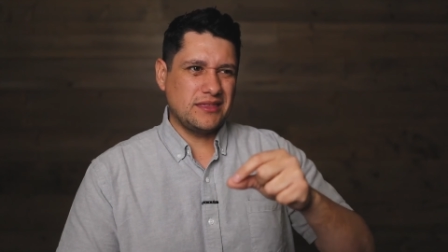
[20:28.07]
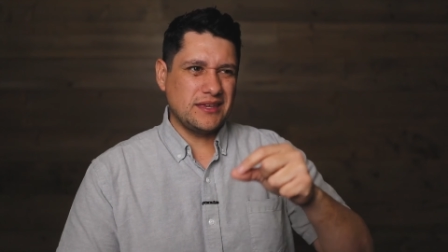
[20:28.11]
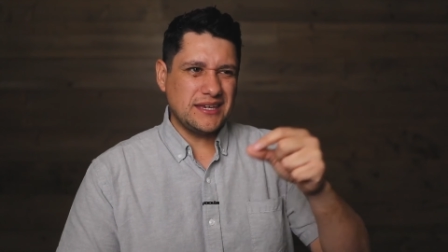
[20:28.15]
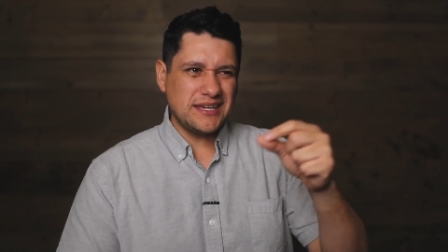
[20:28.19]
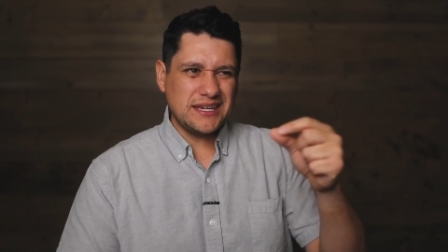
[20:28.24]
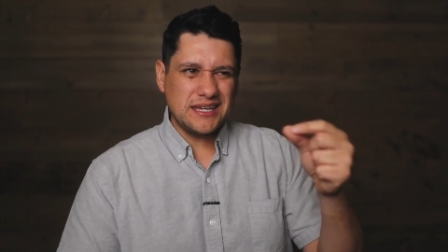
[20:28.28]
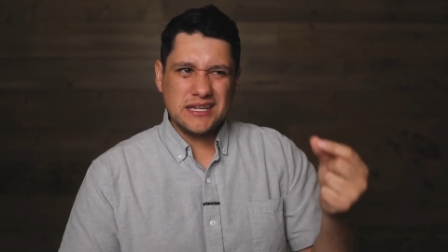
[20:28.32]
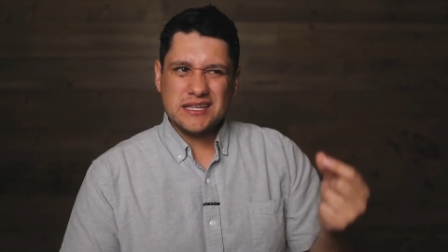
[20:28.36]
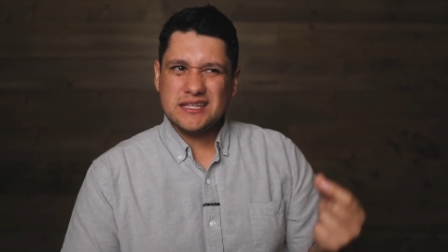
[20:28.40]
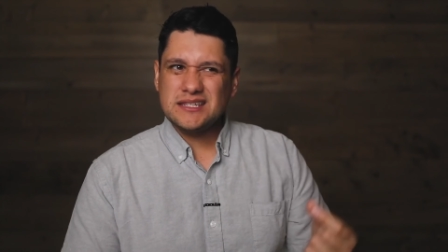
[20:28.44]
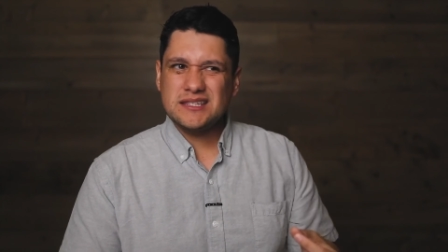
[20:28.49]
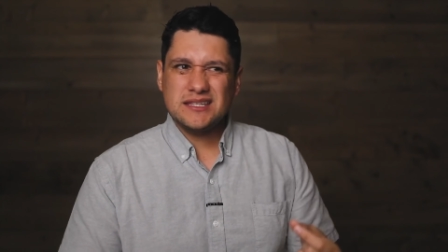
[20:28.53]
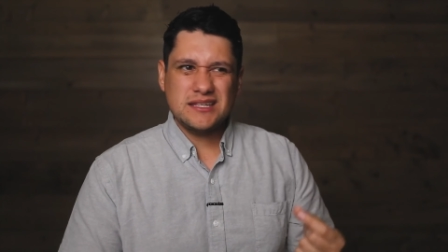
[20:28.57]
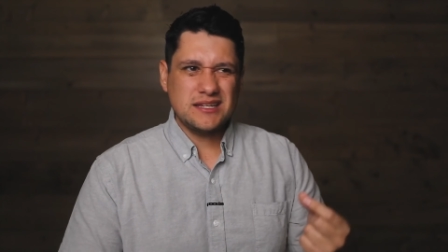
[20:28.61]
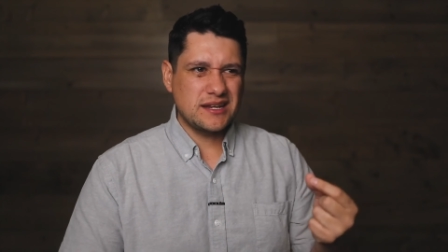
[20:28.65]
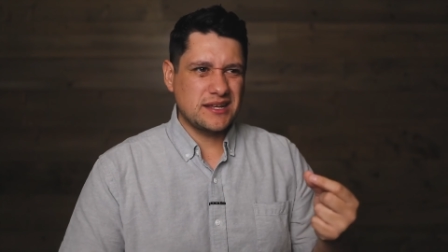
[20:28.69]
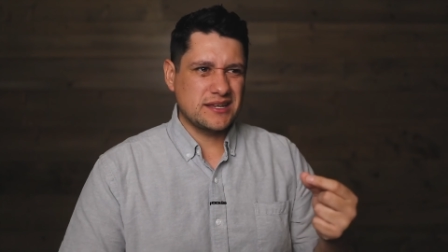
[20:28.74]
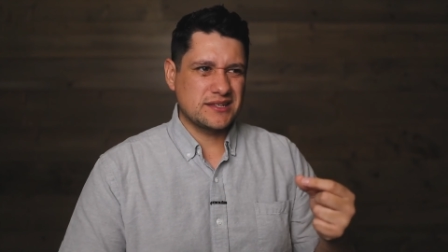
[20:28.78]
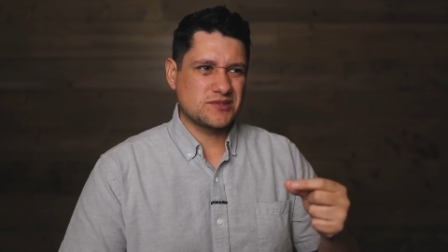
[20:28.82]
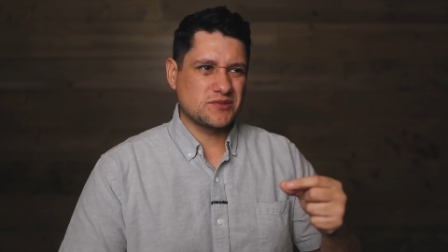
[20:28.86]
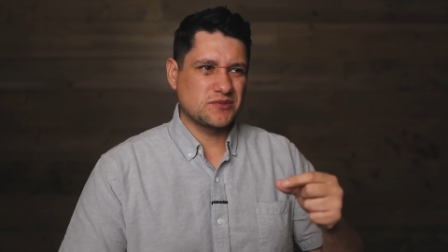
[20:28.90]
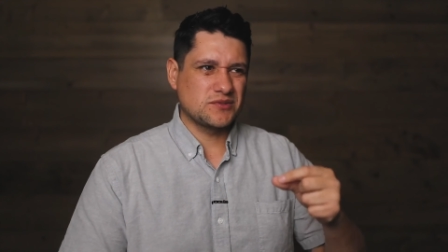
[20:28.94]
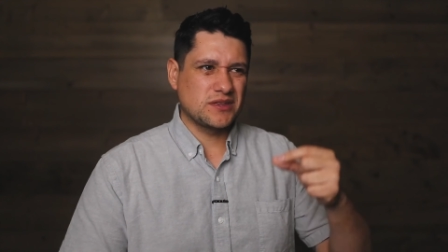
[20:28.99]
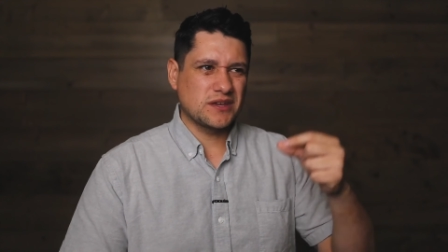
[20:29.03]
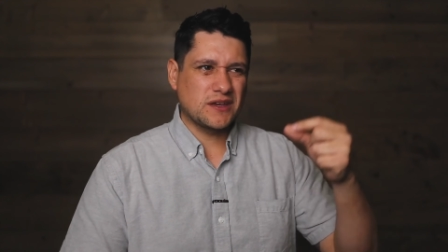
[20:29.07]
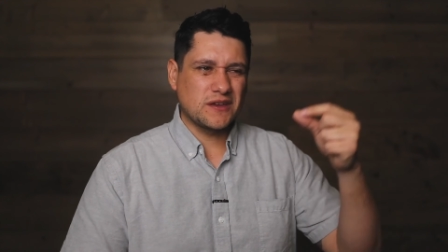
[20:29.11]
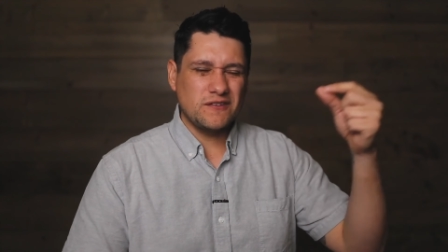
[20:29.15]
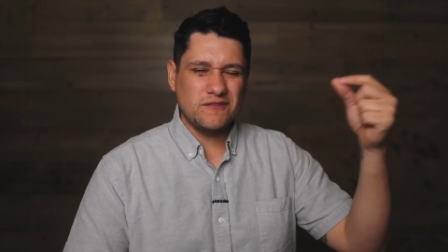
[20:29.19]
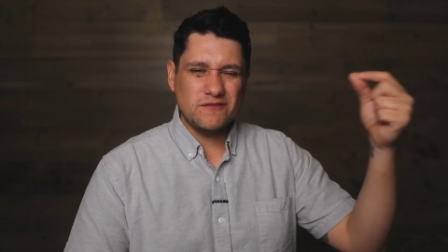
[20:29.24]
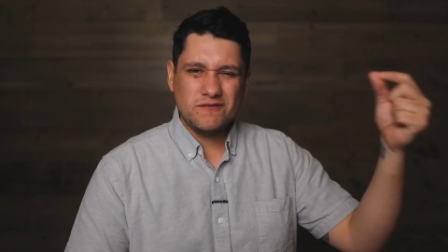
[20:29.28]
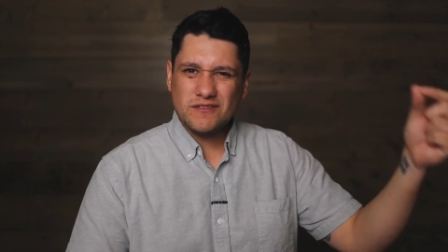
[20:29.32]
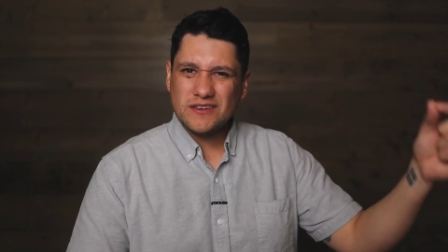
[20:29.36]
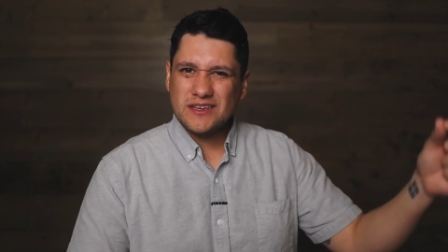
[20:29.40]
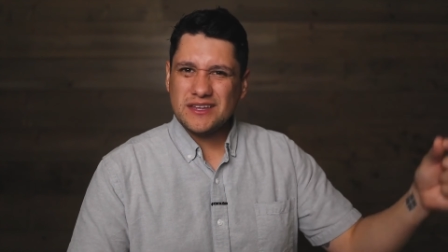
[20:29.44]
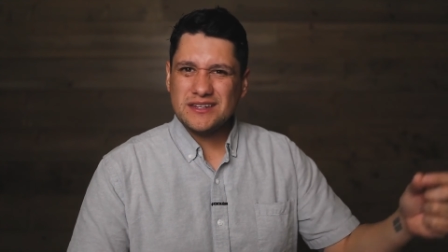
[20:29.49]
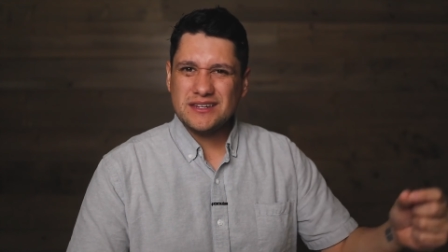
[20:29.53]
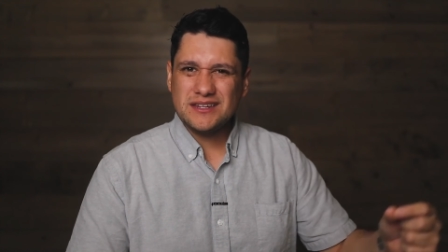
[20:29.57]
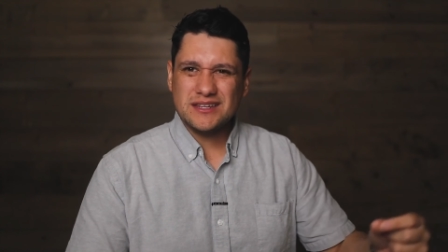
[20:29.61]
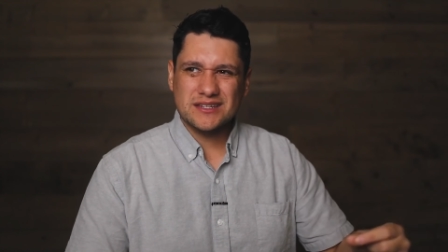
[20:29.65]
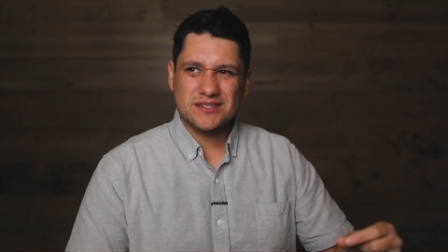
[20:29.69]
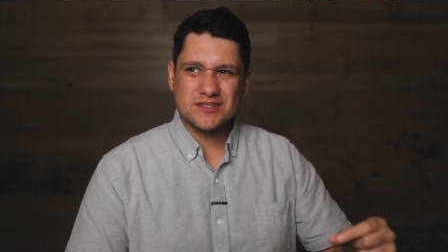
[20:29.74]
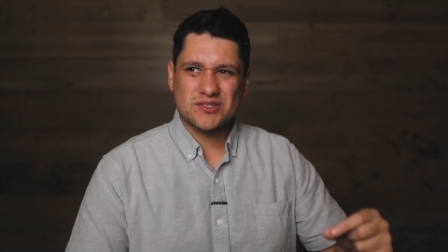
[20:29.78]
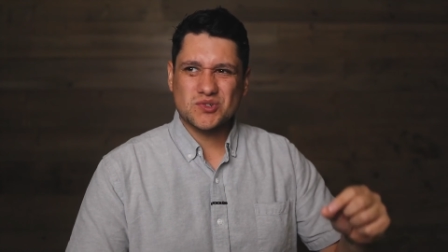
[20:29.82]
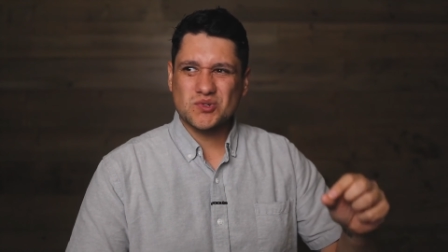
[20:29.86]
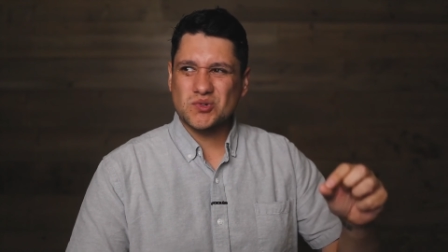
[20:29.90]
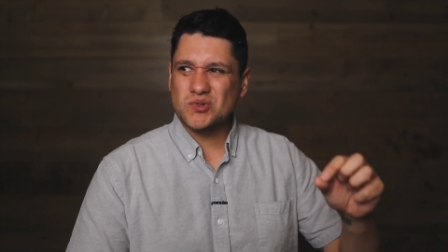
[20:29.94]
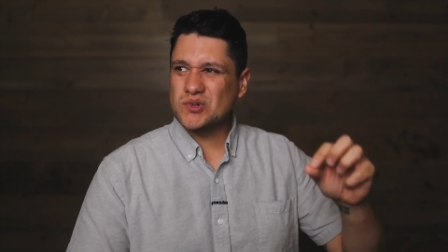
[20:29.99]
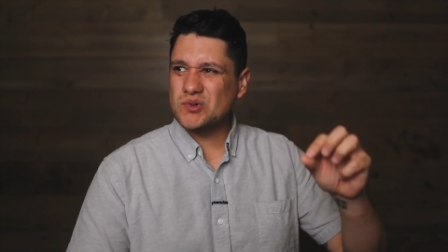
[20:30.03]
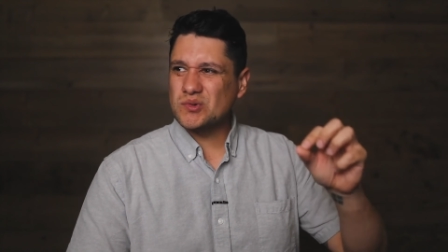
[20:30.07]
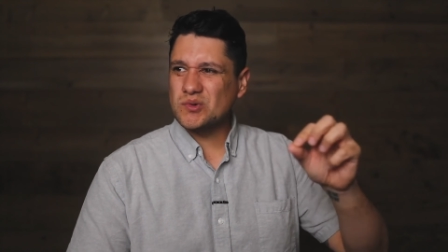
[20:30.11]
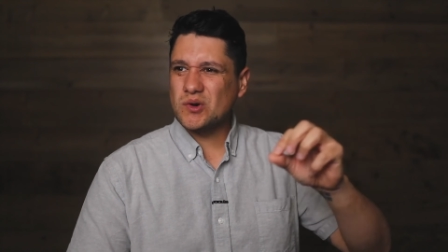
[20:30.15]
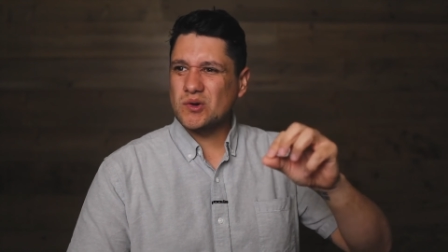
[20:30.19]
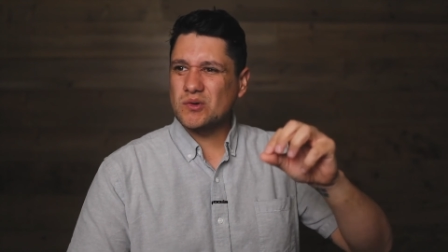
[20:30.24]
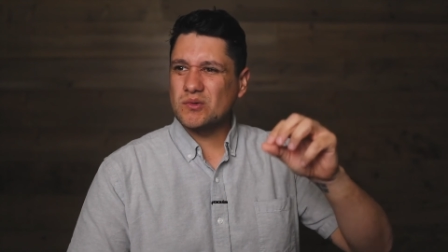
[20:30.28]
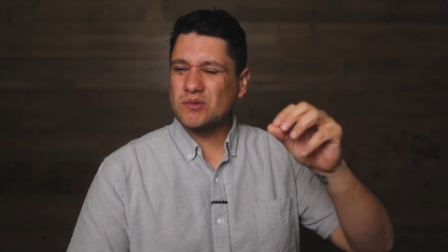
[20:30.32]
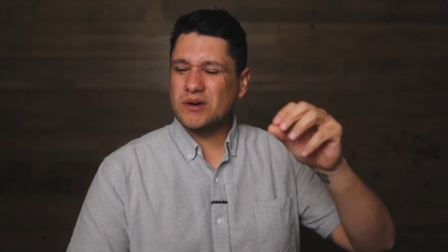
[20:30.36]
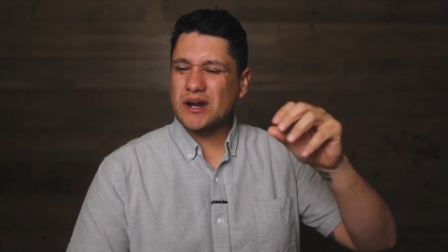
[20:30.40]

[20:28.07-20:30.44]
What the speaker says: the easiness or the convenience or